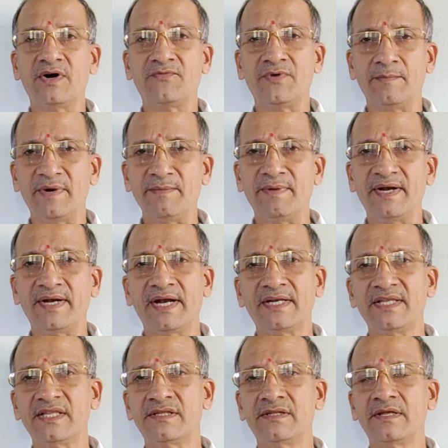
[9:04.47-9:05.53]
of amendment,
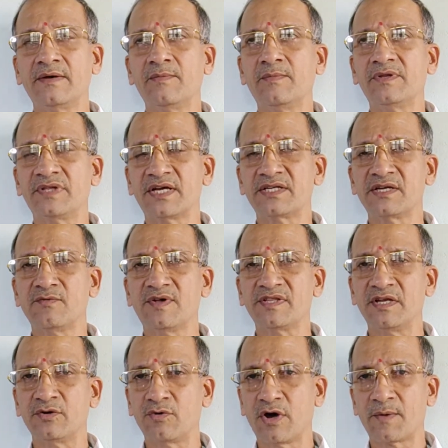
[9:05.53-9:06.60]
and this section
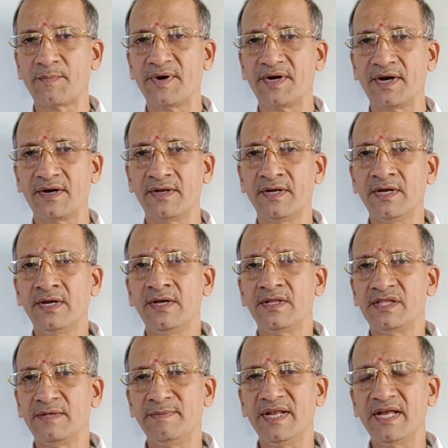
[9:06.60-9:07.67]
was incorporated.
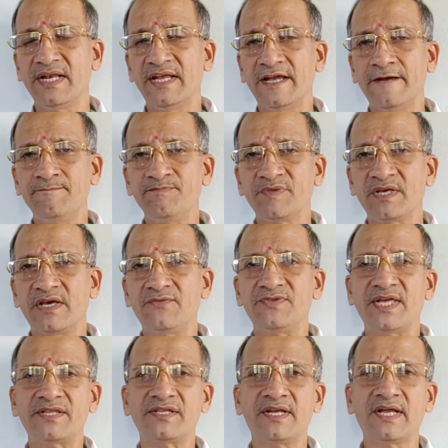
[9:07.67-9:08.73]
Similarly,
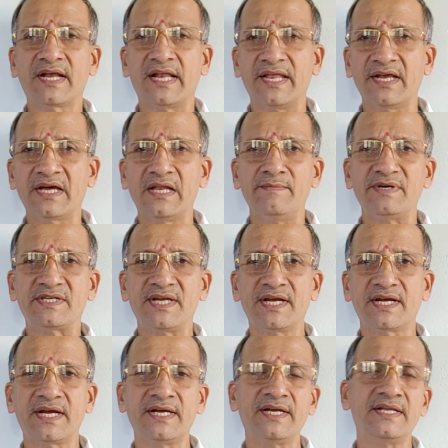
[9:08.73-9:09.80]
if there is any clerical
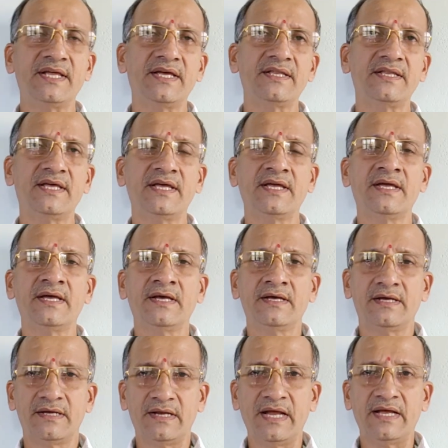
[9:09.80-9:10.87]
mistake in the
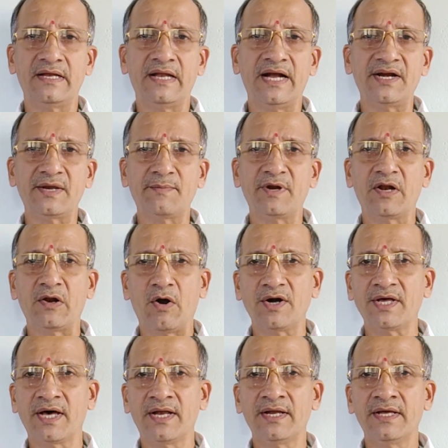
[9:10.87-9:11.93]
land tribunal
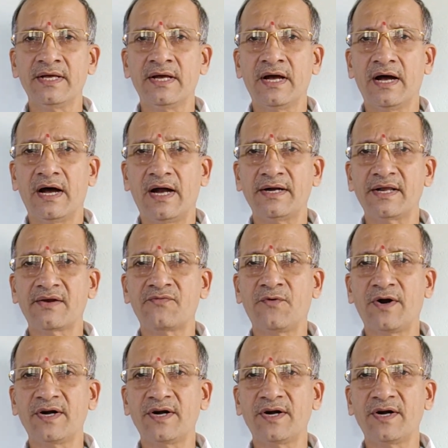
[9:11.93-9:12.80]
order under